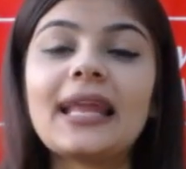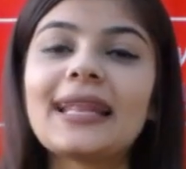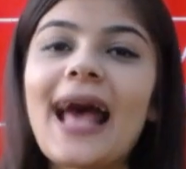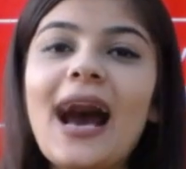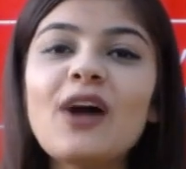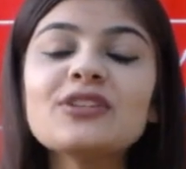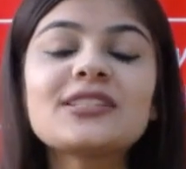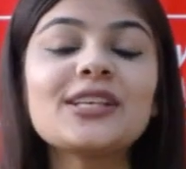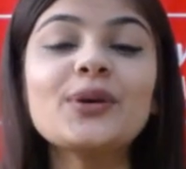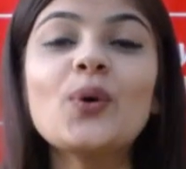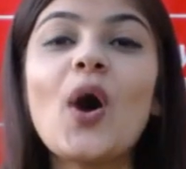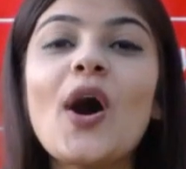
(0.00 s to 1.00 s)
Now
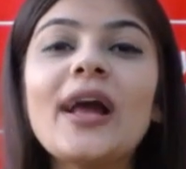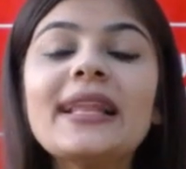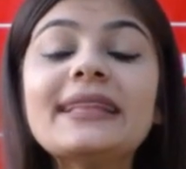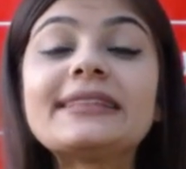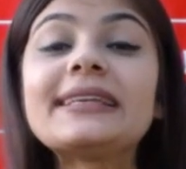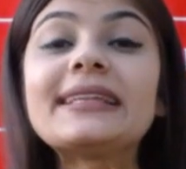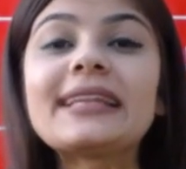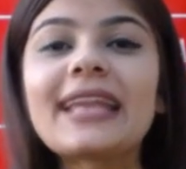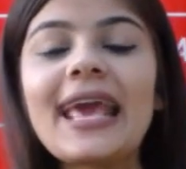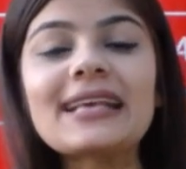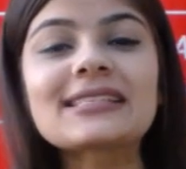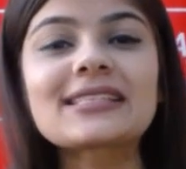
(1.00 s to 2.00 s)
see you all in the
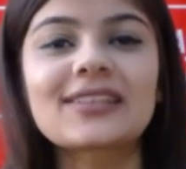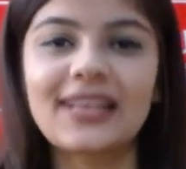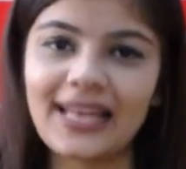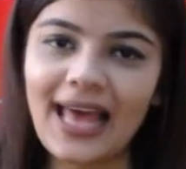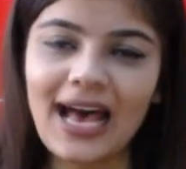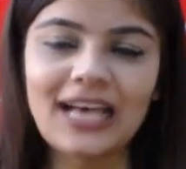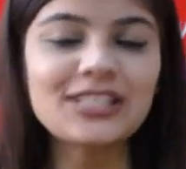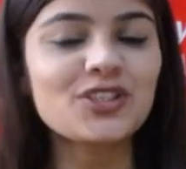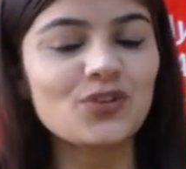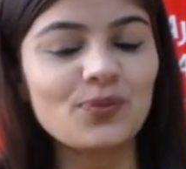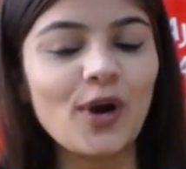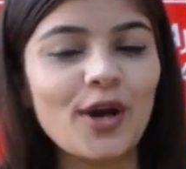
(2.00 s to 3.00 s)
next class
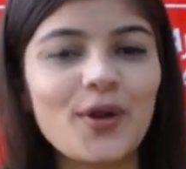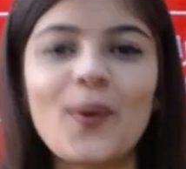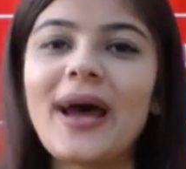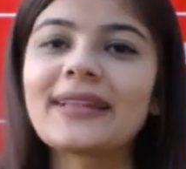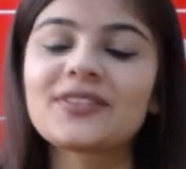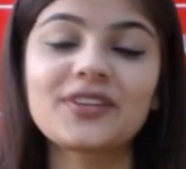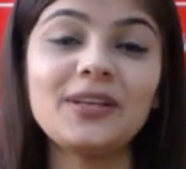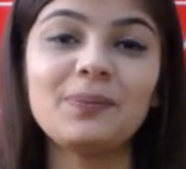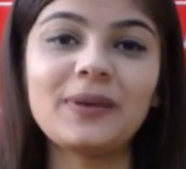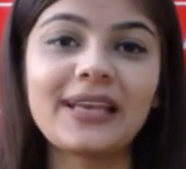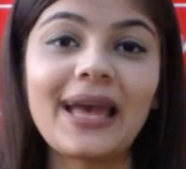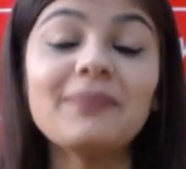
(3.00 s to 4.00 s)
tomorrow at 3
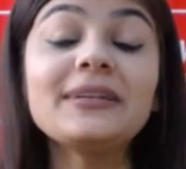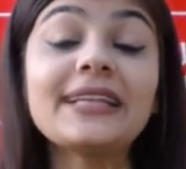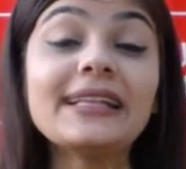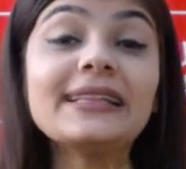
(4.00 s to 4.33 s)
p.m. Till